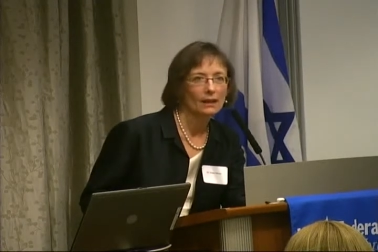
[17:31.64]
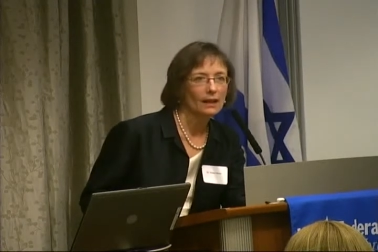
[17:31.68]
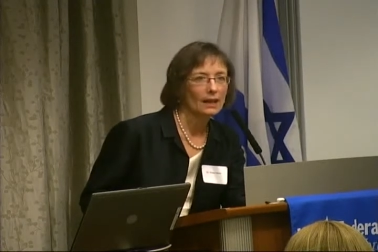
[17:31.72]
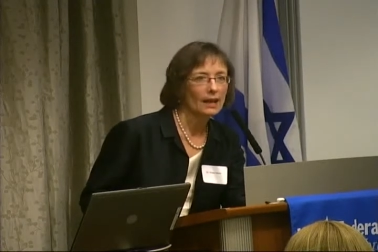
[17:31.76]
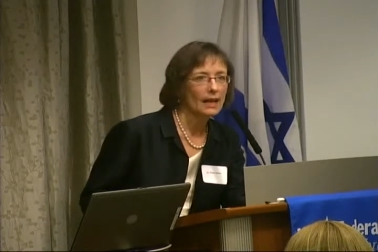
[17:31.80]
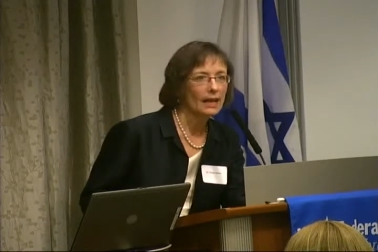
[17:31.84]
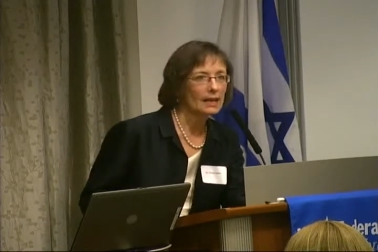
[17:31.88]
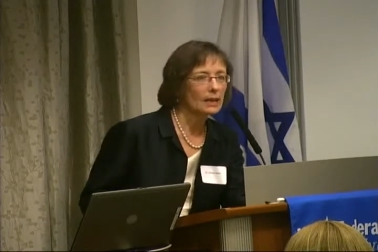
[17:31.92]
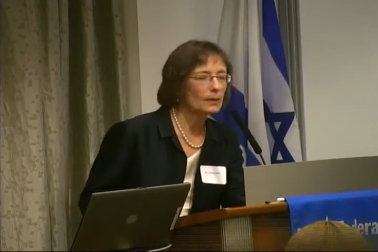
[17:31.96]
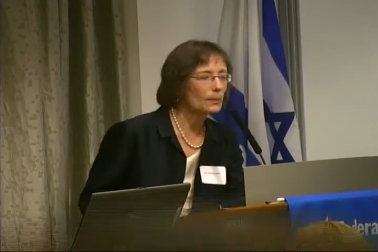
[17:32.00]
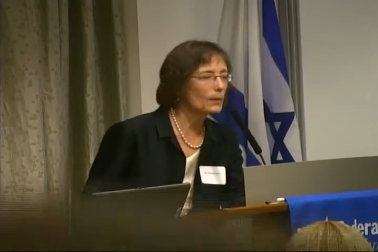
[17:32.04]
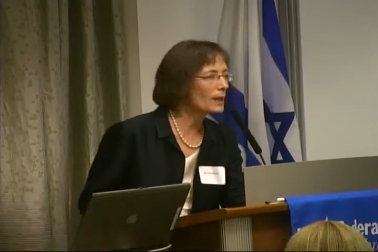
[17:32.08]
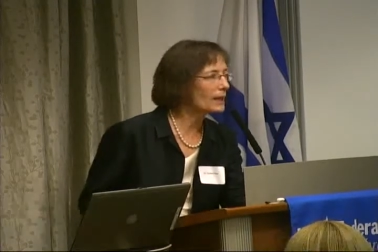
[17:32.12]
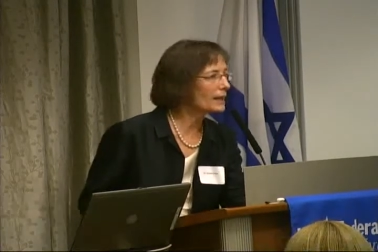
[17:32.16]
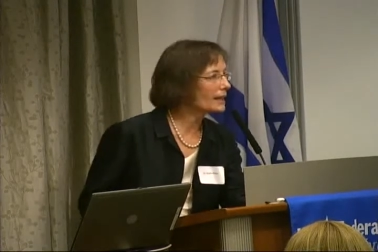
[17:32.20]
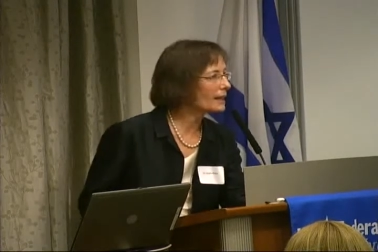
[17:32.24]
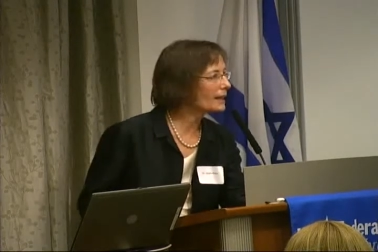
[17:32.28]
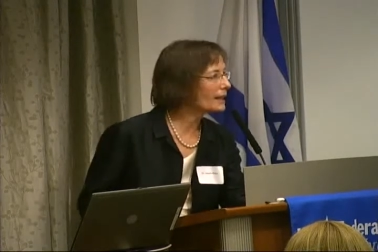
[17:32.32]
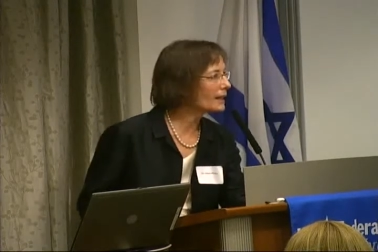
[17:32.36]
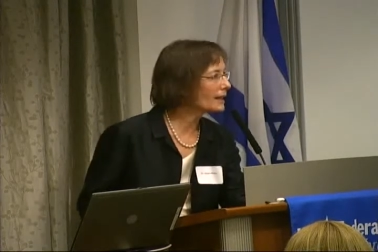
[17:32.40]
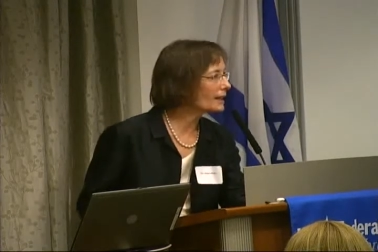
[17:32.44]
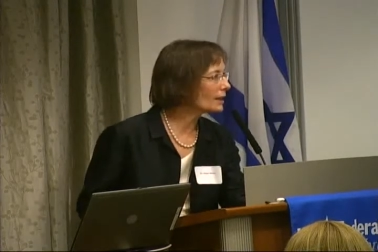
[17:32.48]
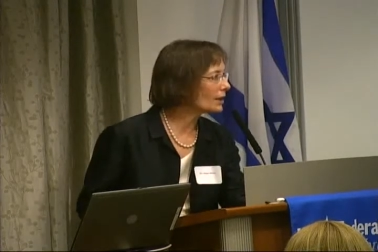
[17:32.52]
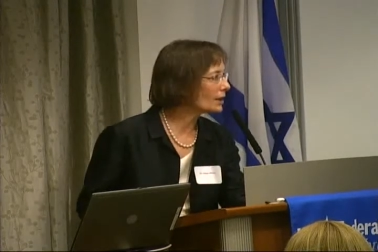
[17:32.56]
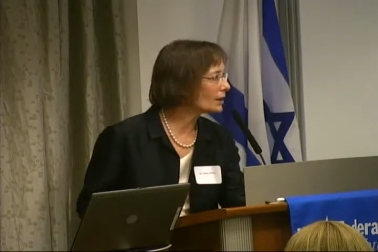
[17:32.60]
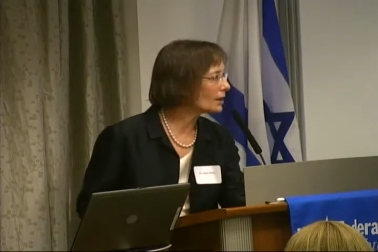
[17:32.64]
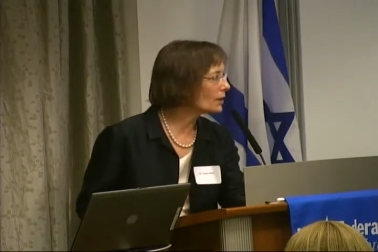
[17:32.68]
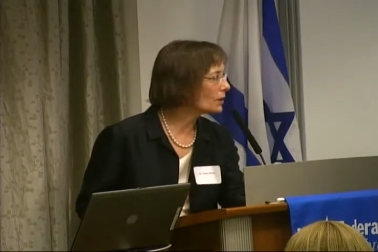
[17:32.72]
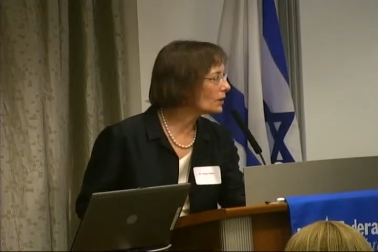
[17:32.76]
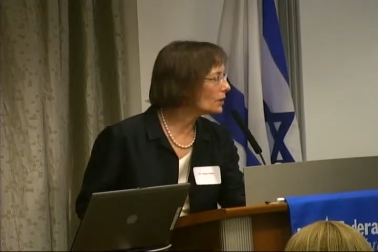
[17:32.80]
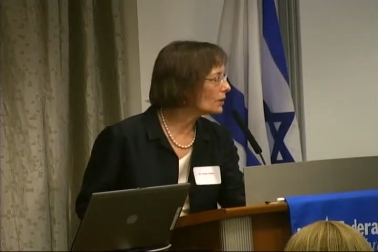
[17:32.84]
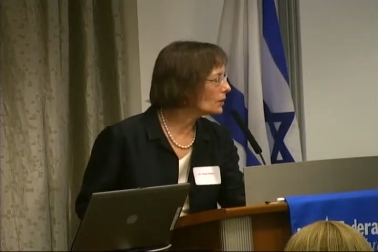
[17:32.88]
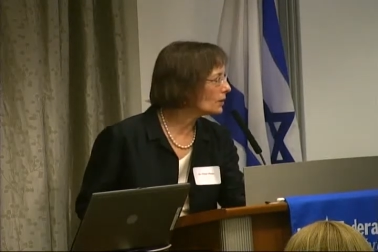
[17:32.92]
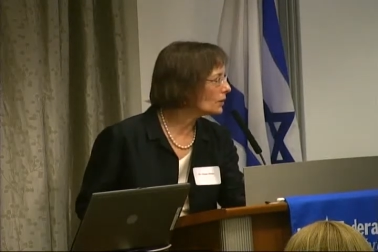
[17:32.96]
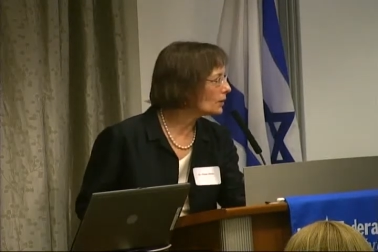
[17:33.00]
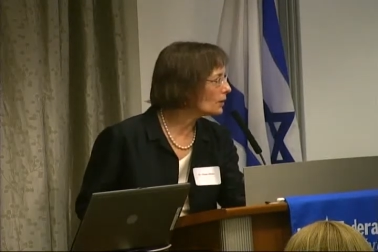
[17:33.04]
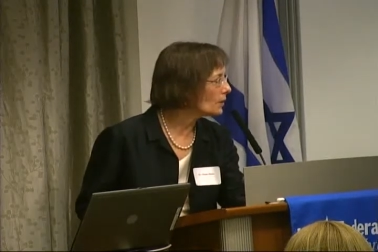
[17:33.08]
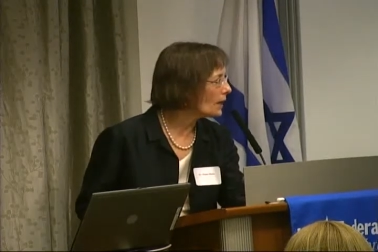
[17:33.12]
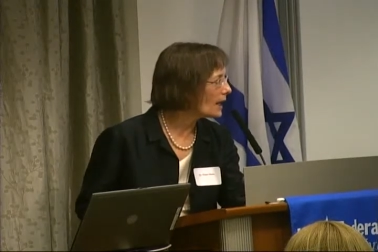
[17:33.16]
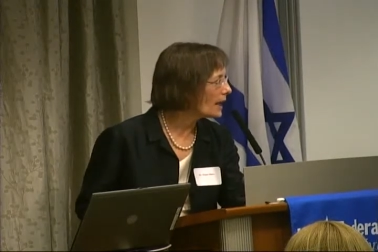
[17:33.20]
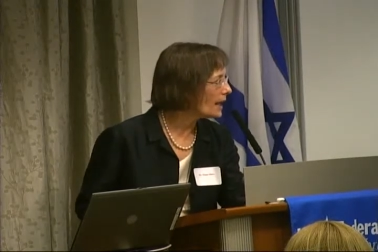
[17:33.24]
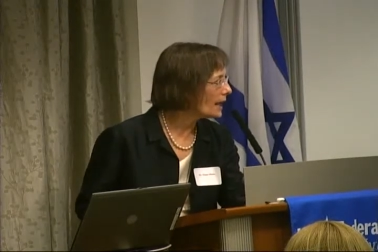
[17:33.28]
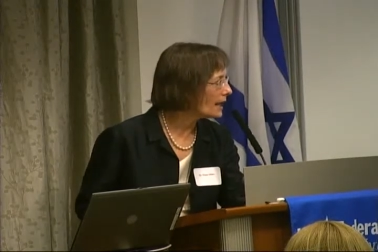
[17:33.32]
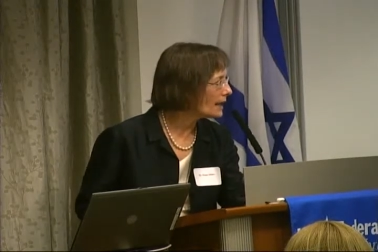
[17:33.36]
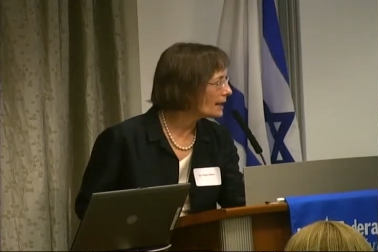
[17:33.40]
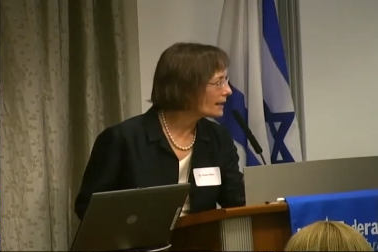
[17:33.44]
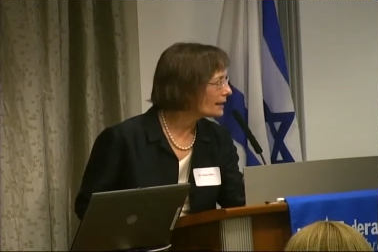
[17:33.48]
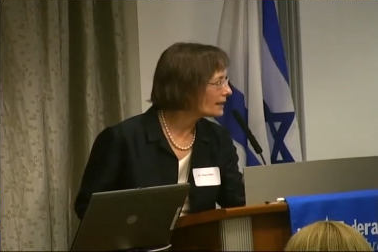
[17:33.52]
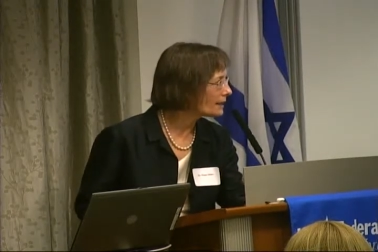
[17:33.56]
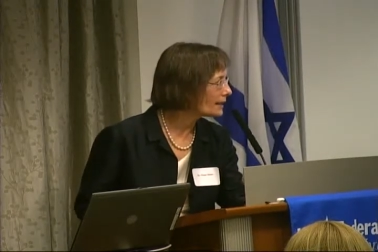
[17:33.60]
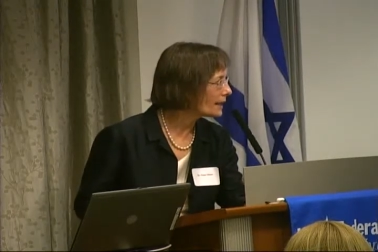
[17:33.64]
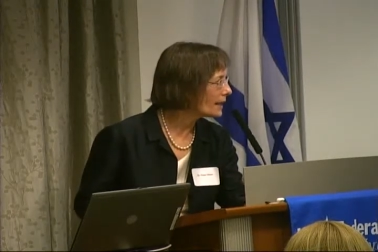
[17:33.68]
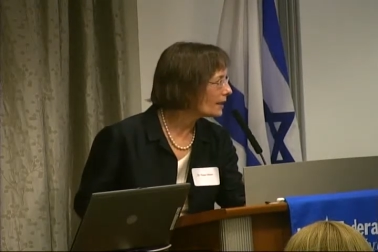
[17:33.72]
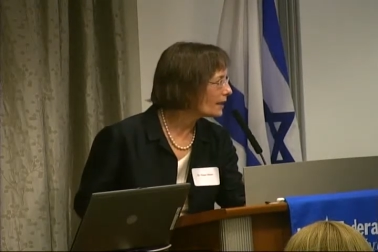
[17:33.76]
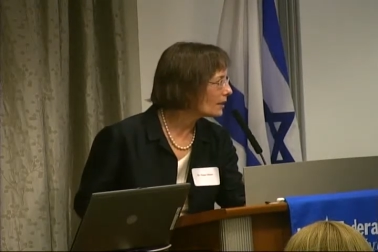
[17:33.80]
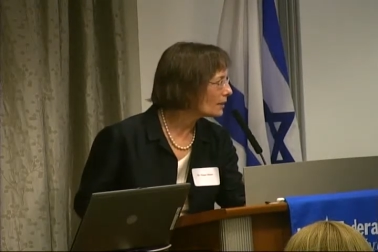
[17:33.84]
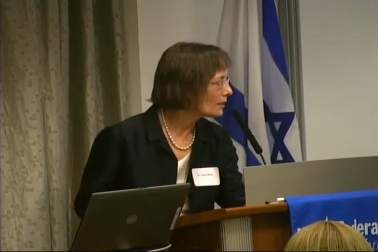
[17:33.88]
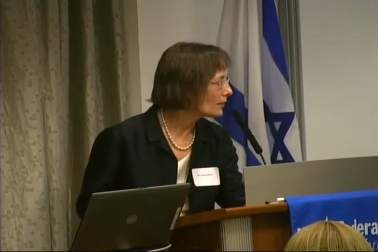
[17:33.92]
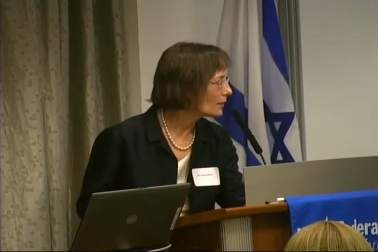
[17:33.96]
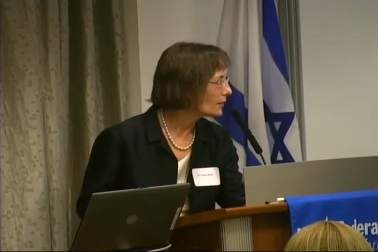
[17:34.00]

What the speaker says: Anybody here who has cared